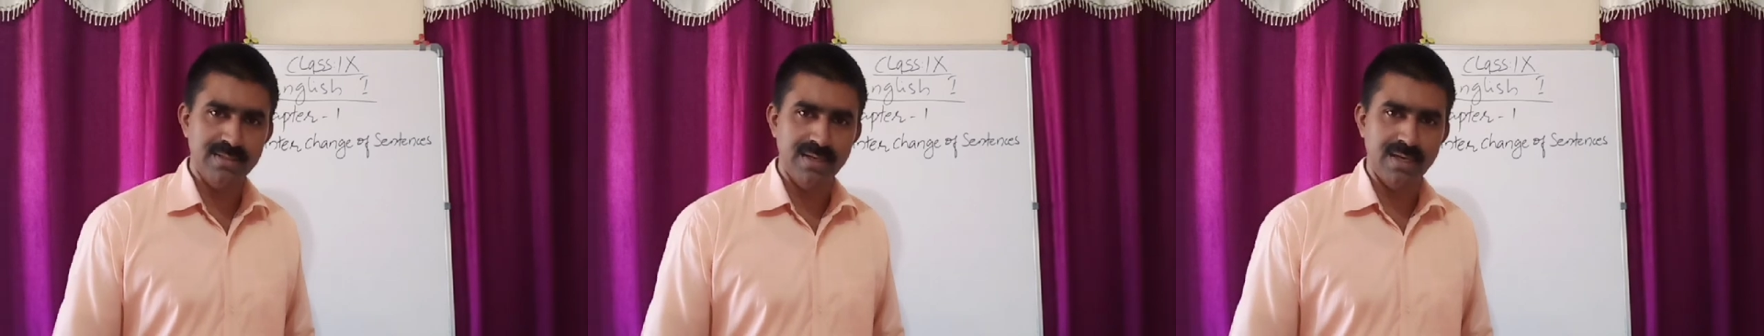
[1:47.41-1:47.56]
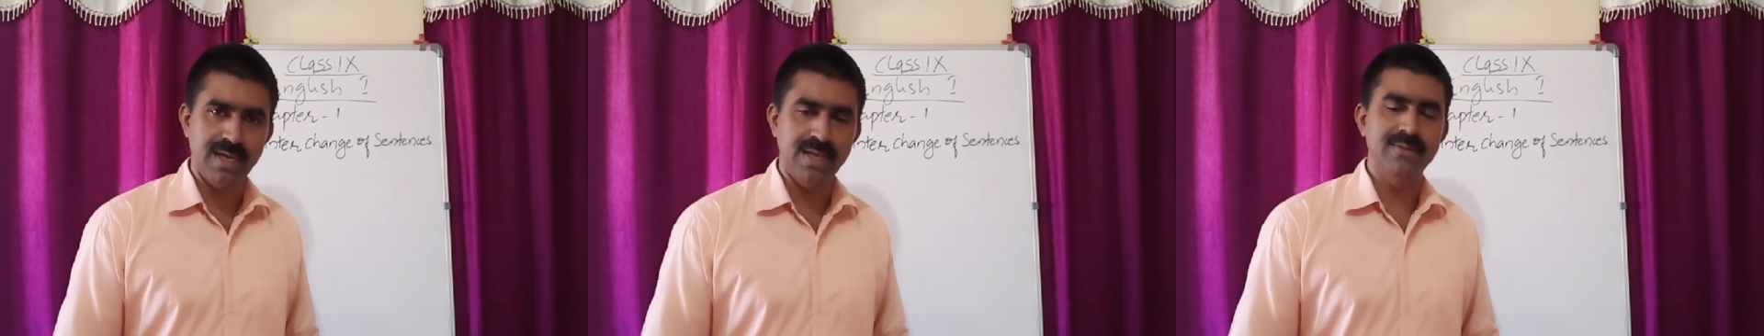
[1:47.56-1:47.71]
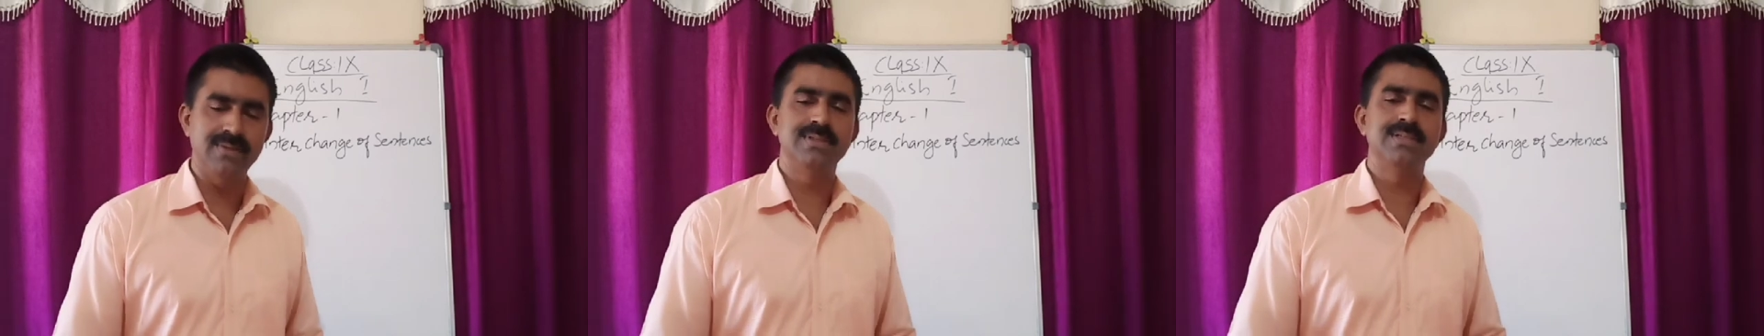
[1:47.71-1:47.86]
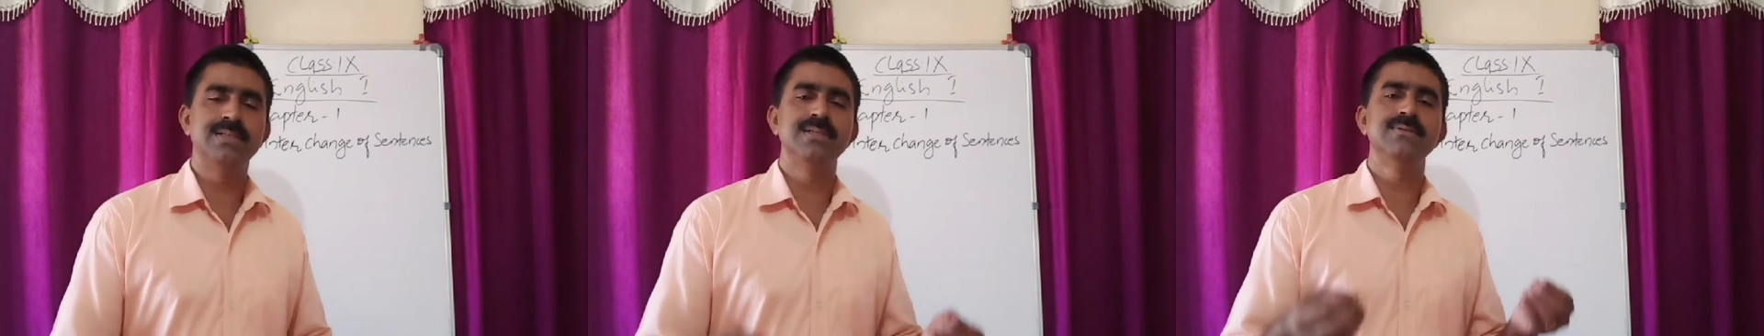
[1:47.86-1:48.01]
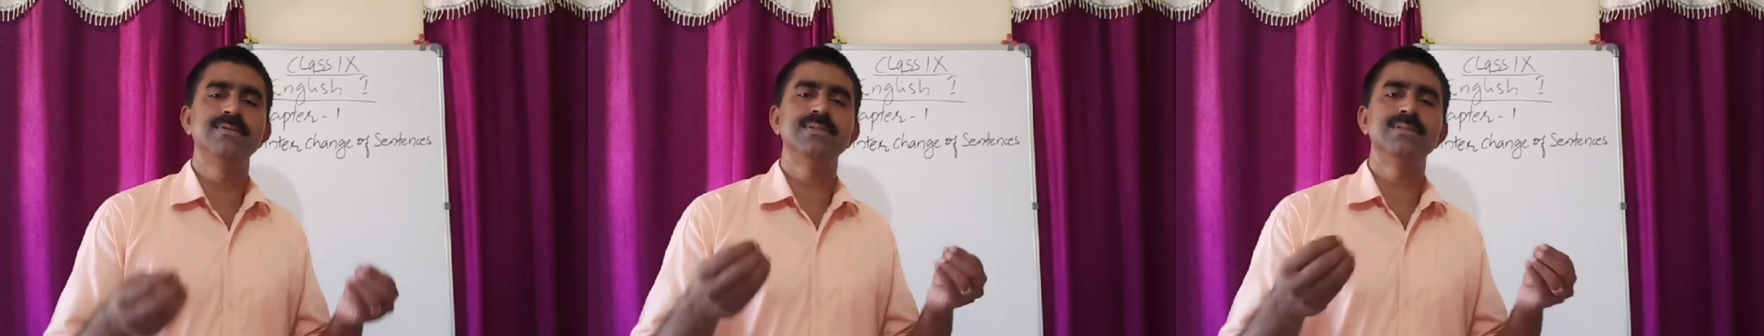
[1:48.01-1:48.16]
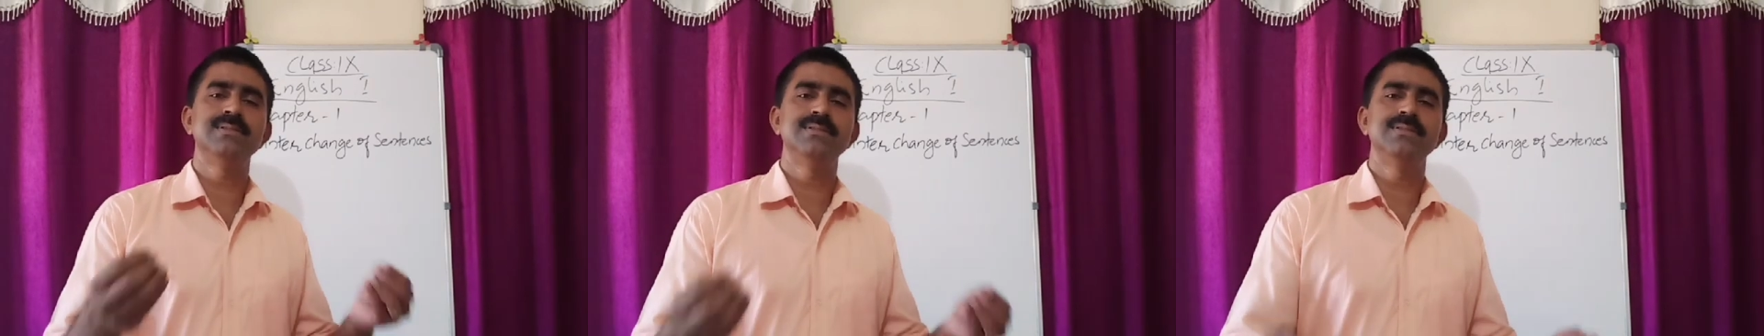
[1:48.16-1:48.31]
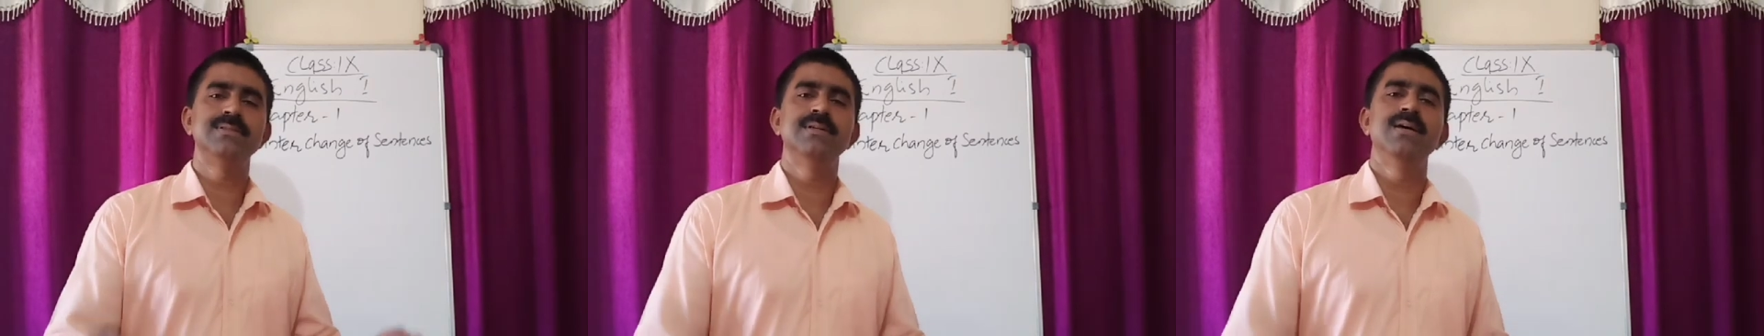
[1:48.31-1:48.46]
and which
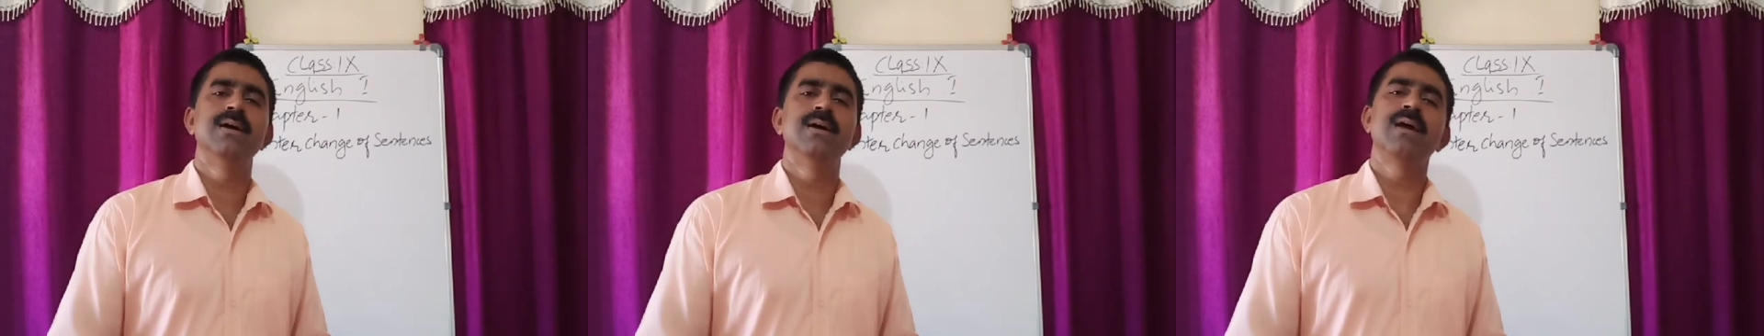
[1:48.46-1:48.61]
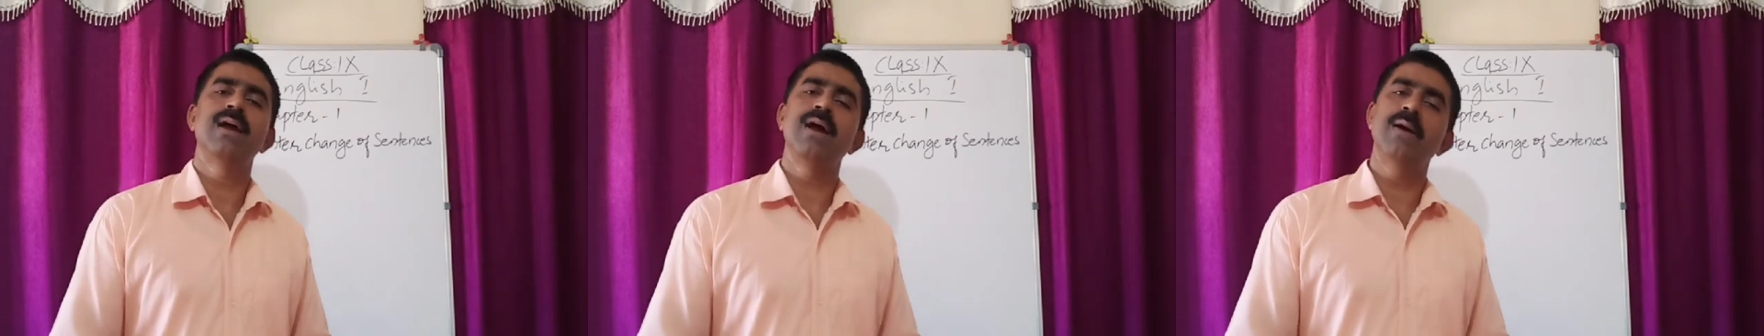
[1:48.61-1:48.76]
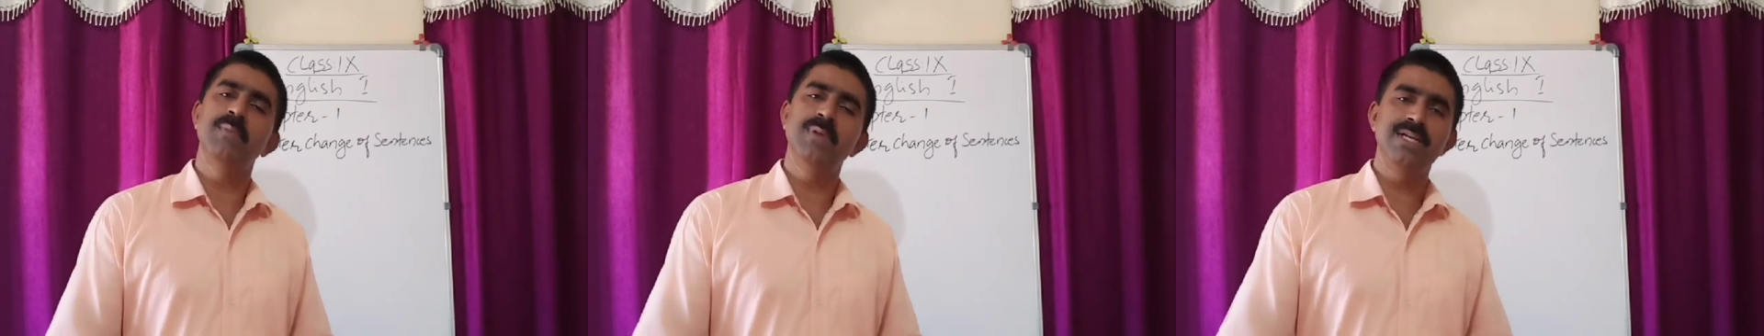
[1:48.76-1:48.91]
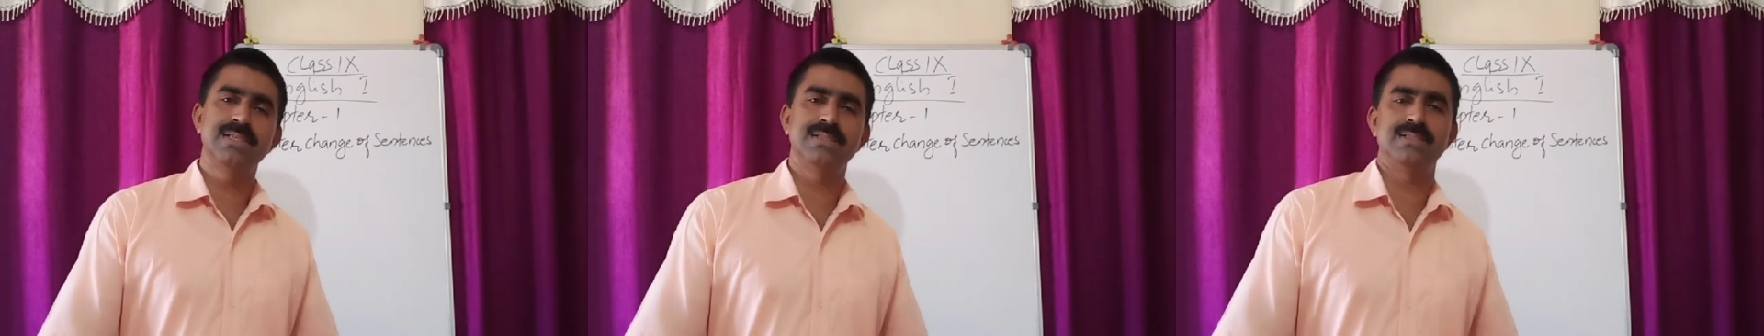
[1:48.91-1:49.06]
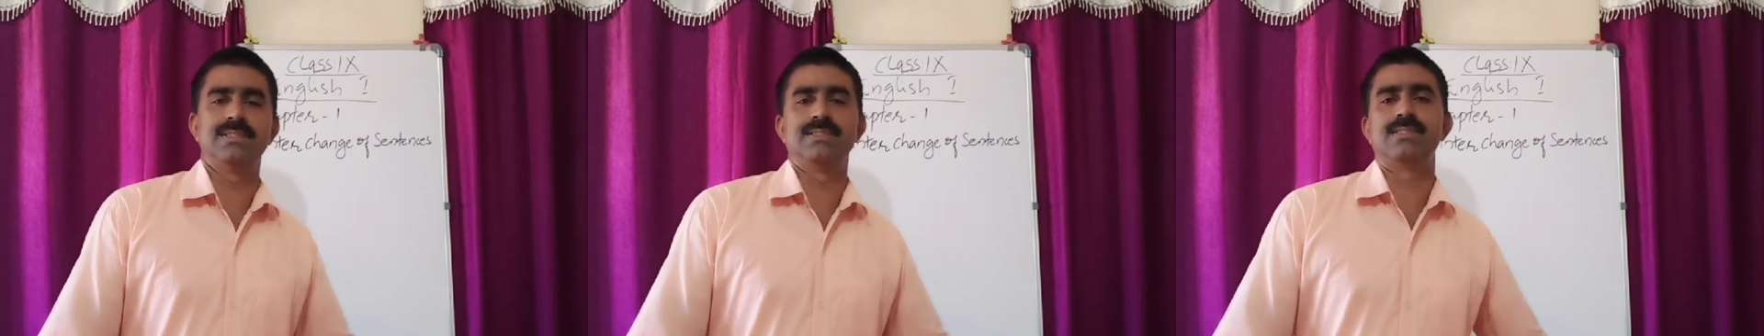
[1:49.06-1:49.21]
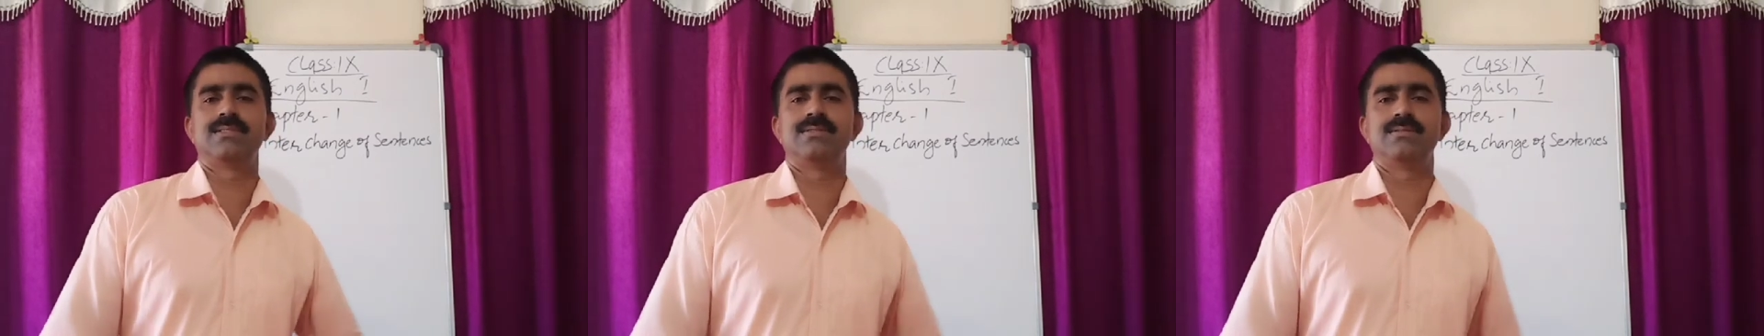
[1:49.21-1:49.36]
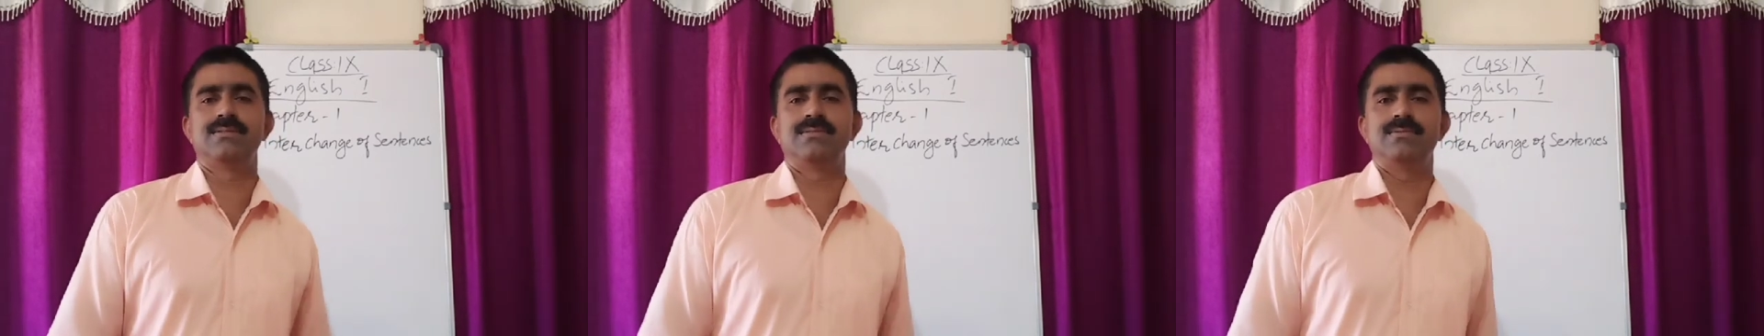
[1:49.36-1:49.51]
gives complete
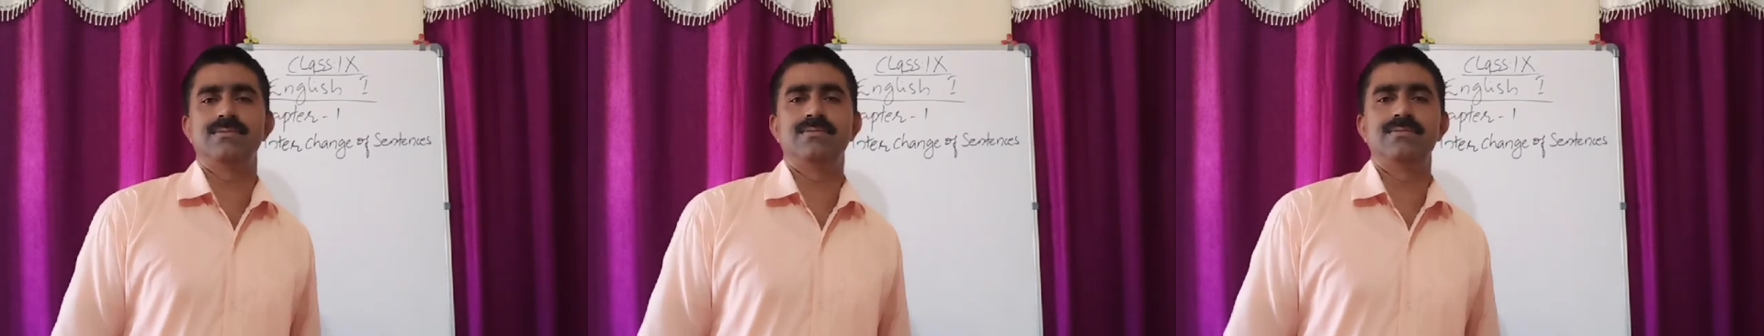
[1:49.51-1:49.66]
sense.